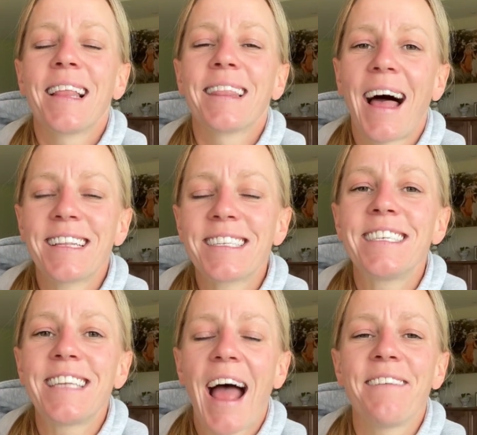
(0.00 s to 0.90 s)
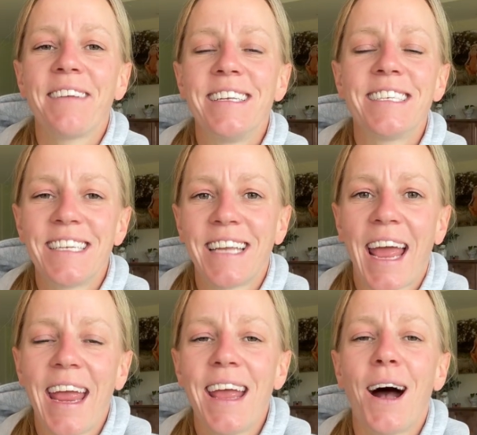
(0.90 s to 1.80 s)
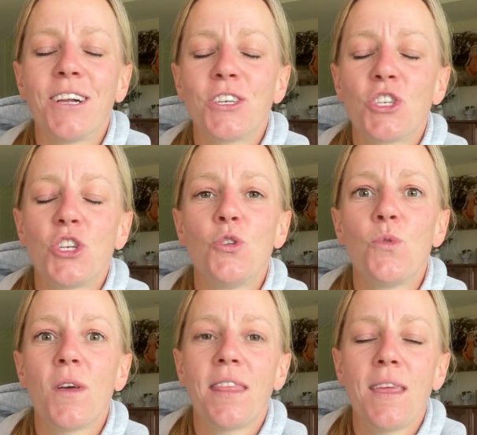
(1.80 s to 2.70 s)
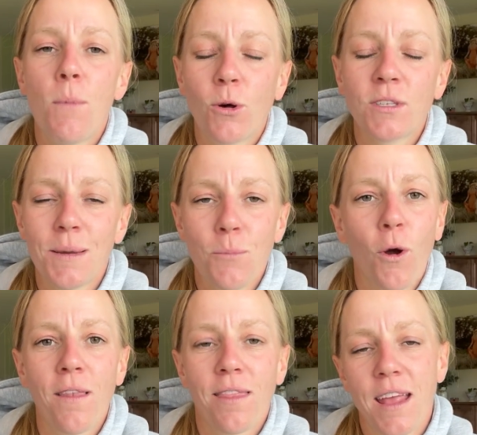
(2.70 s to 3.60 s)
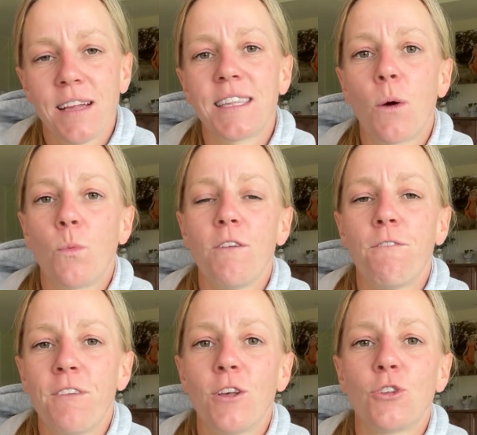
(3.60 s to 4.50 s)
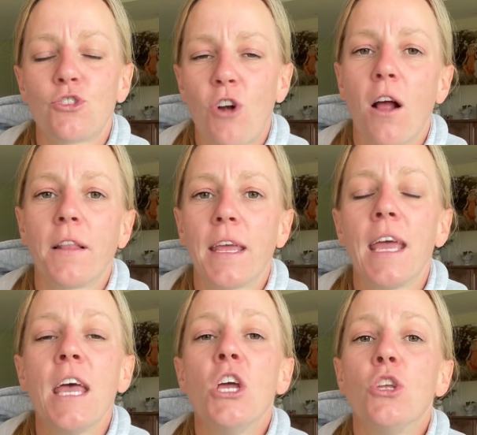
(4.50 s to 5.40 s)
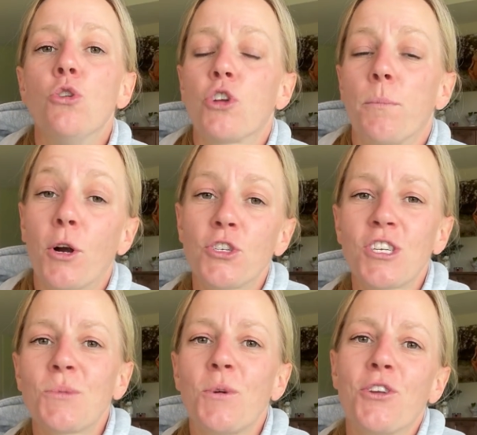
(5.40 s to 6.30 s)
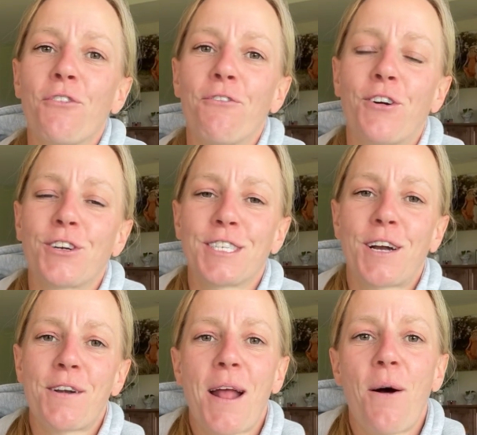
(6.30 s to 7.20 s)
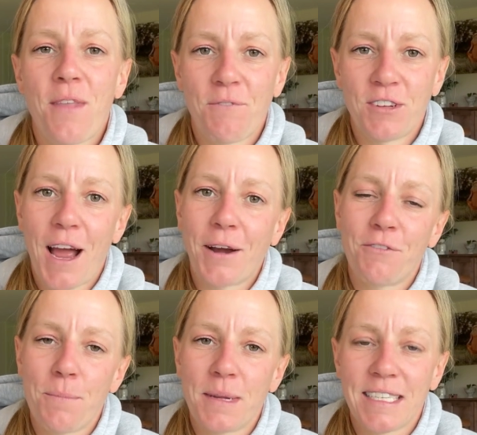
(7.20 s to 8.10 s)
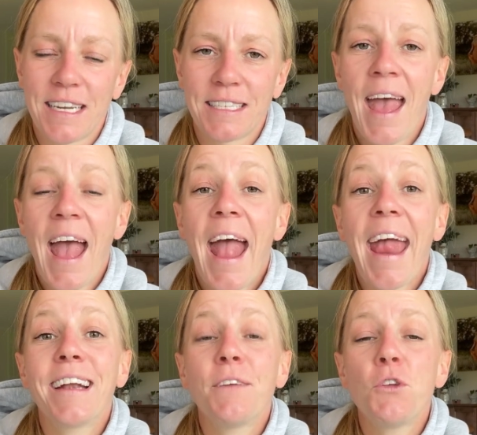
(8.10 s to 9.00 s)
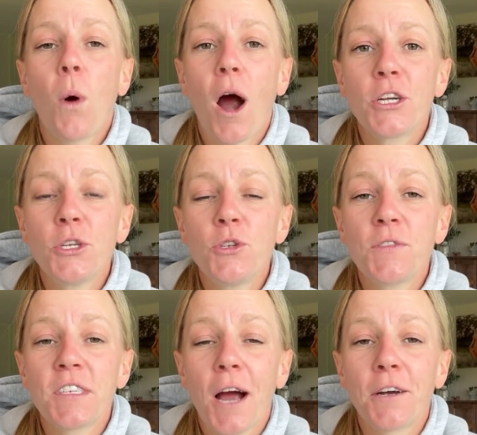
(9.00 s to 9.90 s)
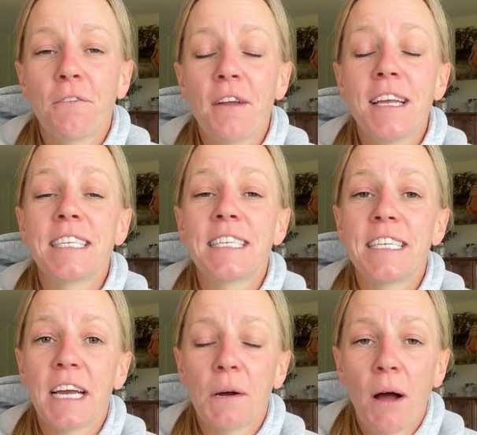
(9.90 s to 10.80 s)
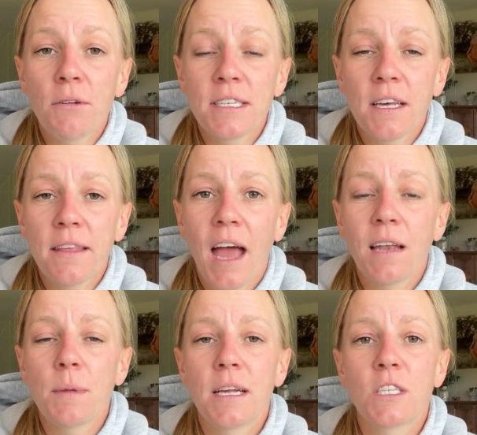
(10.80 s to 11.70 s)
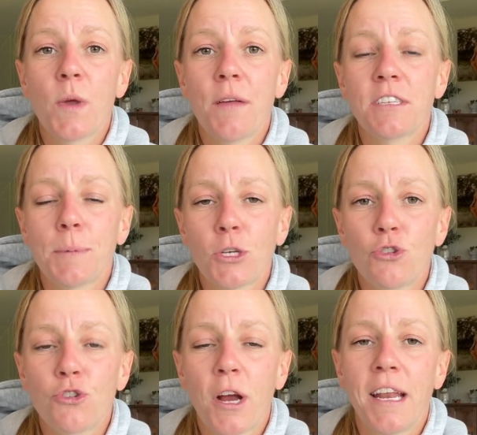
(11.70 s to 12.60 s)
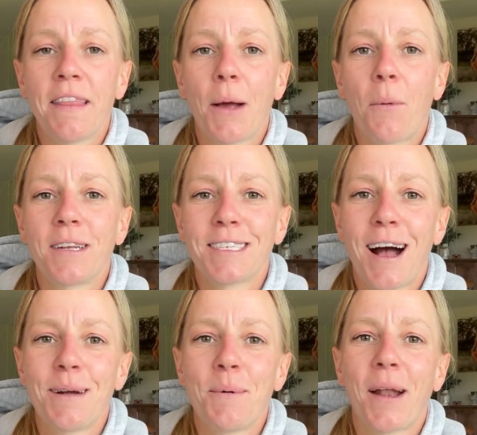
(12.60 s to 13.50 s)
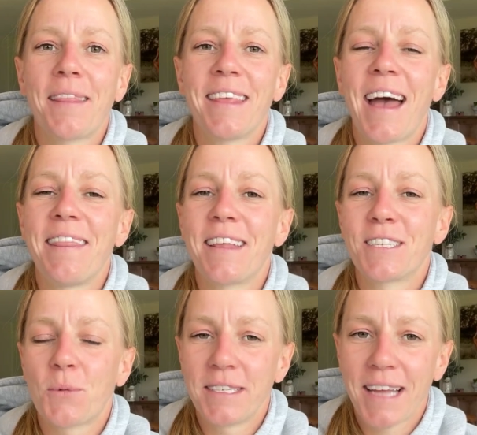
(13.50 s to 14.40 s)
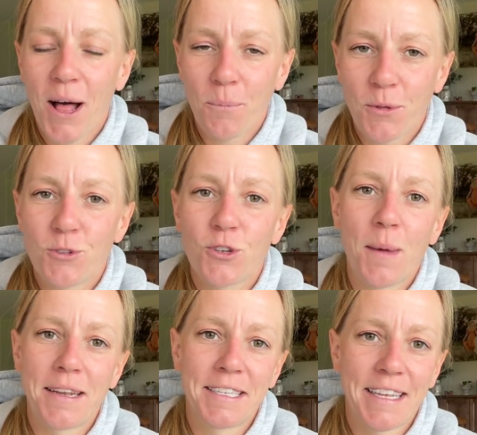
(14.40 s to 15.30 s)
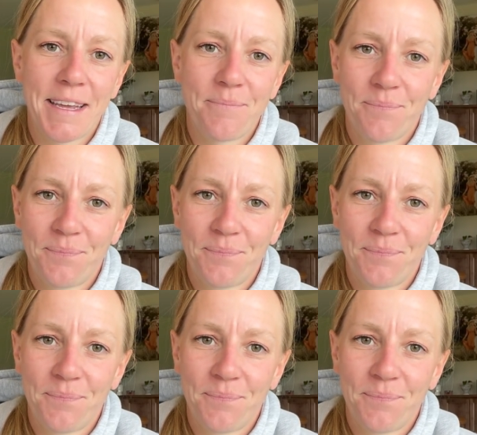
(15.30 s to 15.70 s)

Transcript: let's dive in today to the most important things that we feel strongly you should purchase when you're first starting out that photography business. And if you are new to photography, stick around until the end, because we have a special training that I want to talk about at the end that is going to help you tremendously.